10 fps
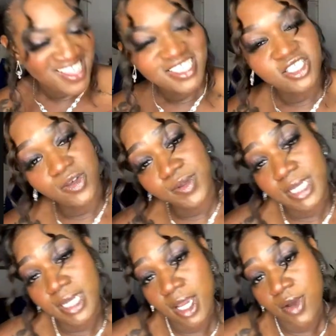So and
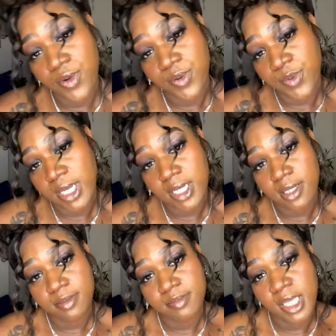then I go and read
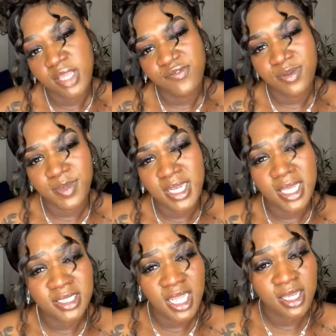it. And for me,
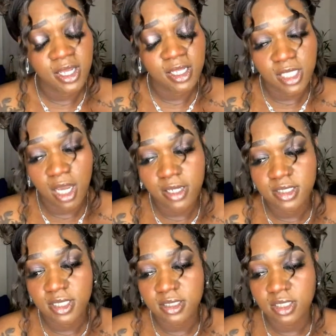that's like a
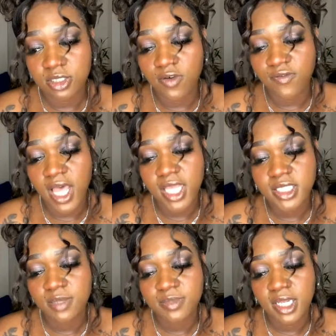catharsis. So find
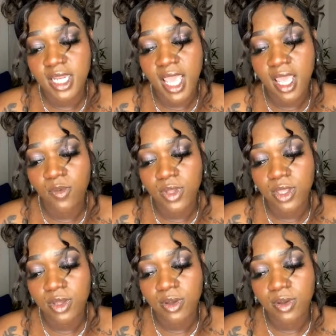something that
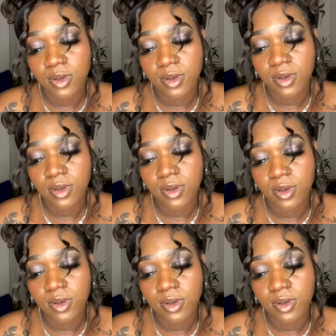will
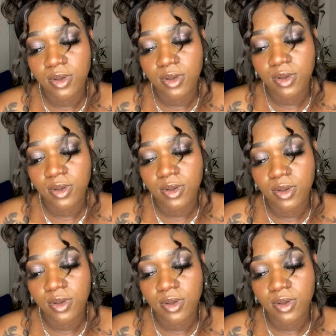help you.
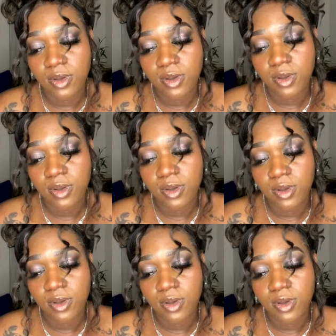Anything
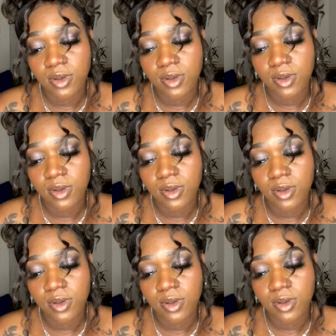that is an
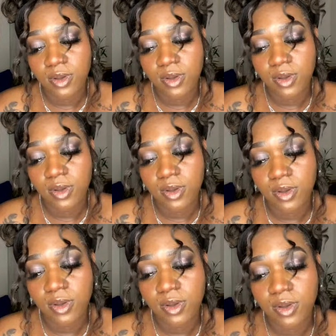ode to
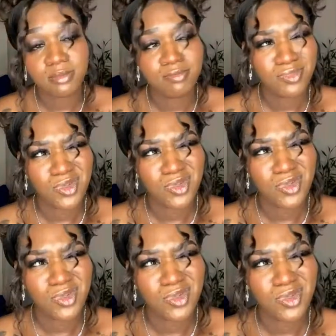self-reflection,
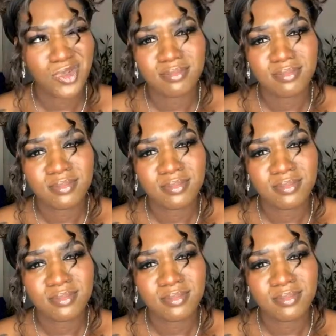do it.